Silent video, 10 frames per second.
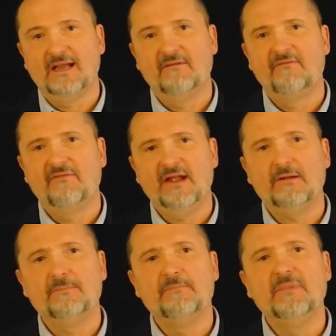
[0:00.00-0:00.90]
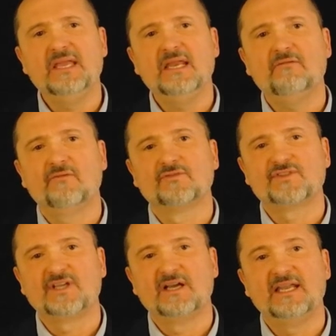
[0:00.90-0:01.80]
a very meaningful
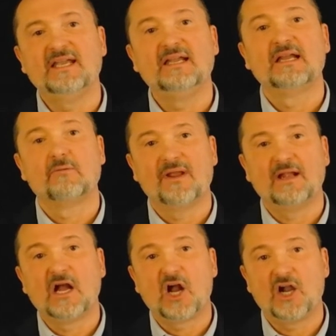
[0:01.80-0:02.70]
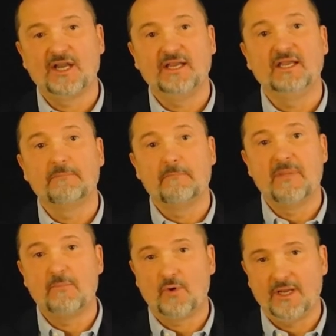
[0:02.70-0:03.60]
study regarding
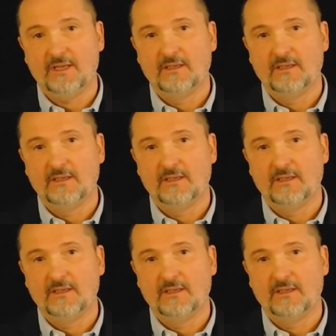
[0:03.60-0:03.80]
memory,